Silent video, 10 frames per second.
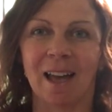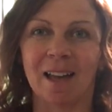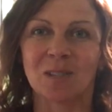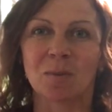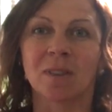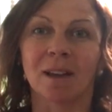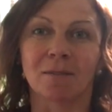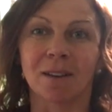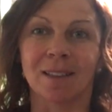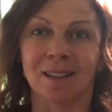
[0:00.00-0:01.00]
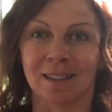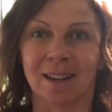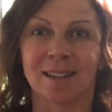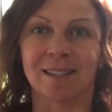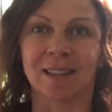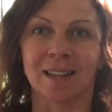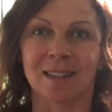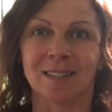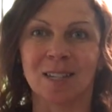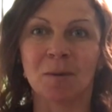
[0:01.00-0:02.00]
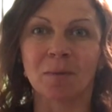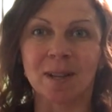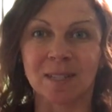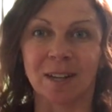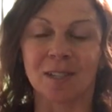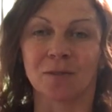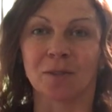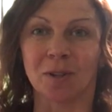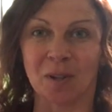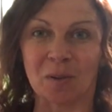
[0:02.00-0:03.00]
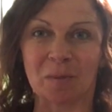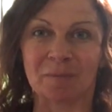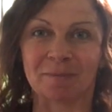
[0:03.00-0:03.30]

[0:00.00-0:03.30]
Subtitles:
as with everything that I say, see what resonates for you.